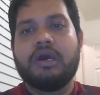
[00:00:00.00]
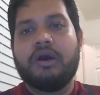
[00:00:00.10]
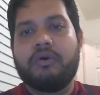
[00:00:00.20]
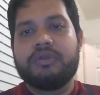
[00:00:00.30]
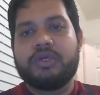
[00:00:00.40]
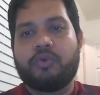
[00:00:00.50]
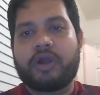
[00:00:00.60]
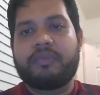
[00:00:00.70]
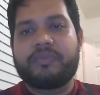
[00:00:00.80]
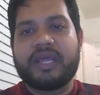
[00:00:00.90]
the
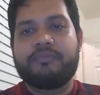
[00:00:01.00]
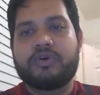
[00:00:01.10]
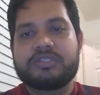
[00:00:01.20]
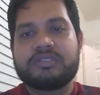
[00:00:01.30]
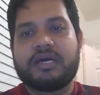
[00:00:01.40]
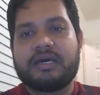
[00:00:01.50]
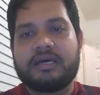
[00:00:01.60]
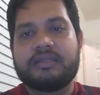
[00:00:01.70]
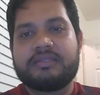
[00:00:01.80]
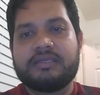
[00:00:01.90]
warm-up time was
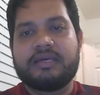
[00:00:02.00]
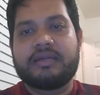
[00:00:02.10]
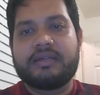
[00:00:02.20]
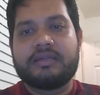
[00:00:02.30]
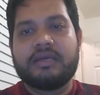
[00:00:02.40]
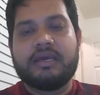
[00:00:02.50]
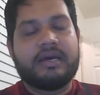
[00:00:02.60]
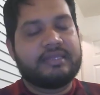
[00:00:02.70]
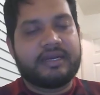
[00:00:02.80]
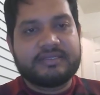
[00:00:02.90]

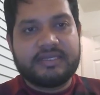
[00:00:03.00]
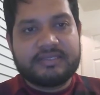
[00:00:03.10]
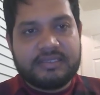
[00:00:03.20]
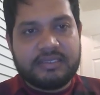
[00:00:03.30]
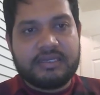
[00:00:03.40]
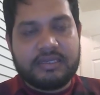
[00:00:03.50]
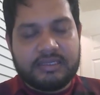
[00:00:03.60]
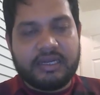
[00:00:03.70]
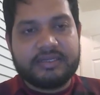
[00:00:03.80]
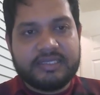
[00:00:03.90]

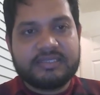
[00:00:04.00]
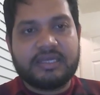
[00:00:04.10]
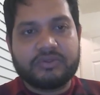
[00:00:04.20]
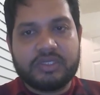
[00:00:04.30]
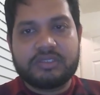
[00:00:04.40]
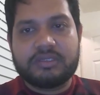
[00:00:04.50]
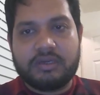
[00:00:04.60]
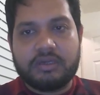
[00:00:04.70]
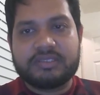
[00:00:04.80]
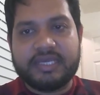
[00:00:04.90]

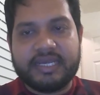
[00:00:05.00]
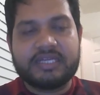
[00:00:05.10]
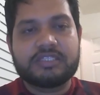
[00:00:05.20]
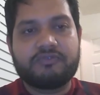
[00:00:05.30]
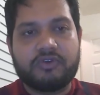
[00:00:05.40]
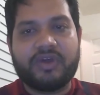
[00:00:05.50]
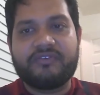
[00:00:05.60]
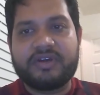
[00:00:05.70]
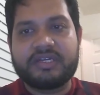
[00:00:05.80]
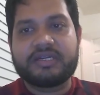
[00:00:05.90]
36,000 seconds for
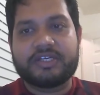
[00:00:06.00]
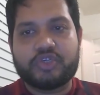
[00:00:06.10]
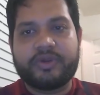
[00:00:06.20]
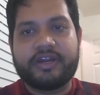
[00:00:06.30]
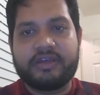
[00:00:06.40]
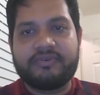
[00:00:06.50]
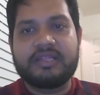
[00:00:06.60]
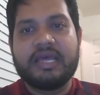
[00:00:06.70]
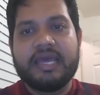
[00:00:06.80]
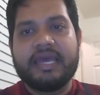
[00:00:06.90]
500 customer arrival,